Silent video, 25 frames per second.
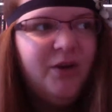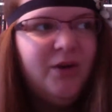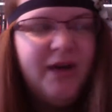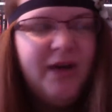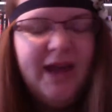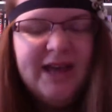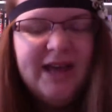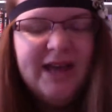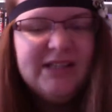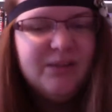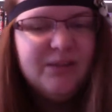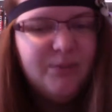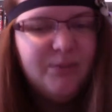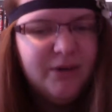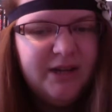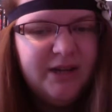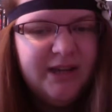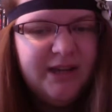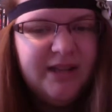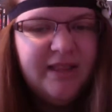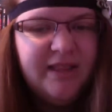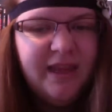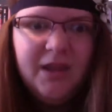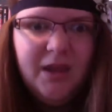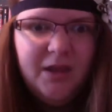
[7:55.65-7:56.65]
It has a
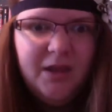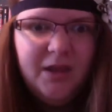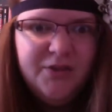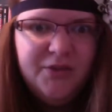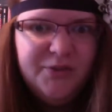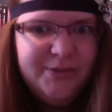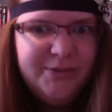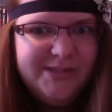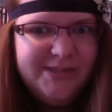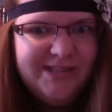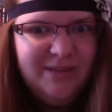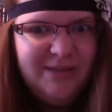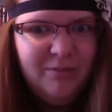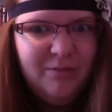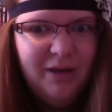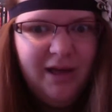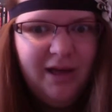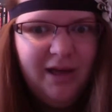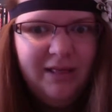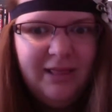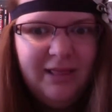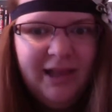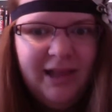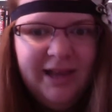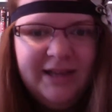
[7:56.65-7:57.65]
pretty like twisty
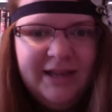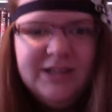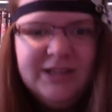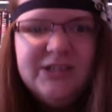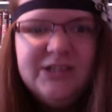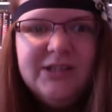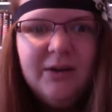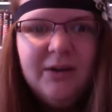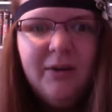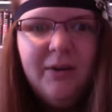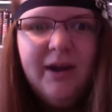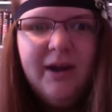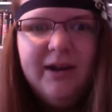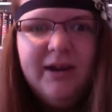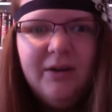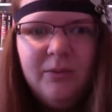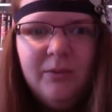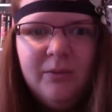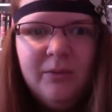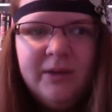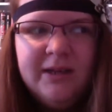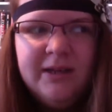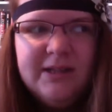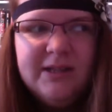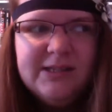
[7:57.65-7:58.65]
plot line, so I don't
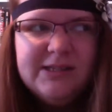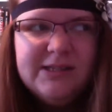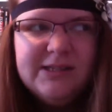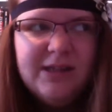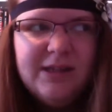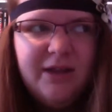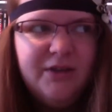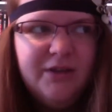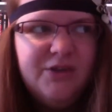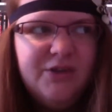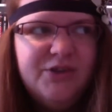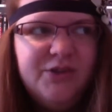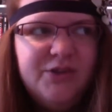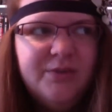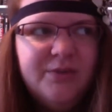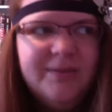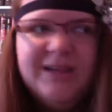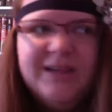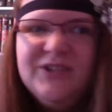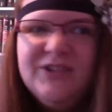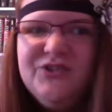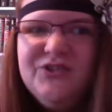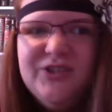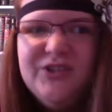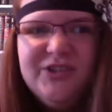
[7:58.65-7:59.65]
want to tell you too
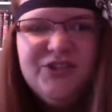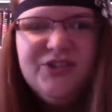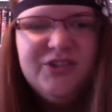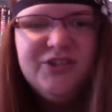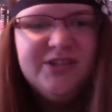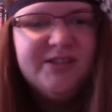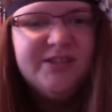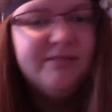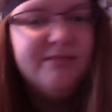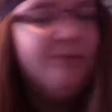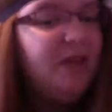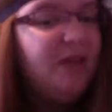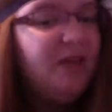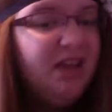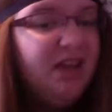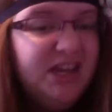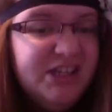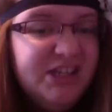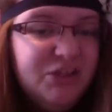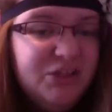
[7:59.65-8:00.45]
much. It's a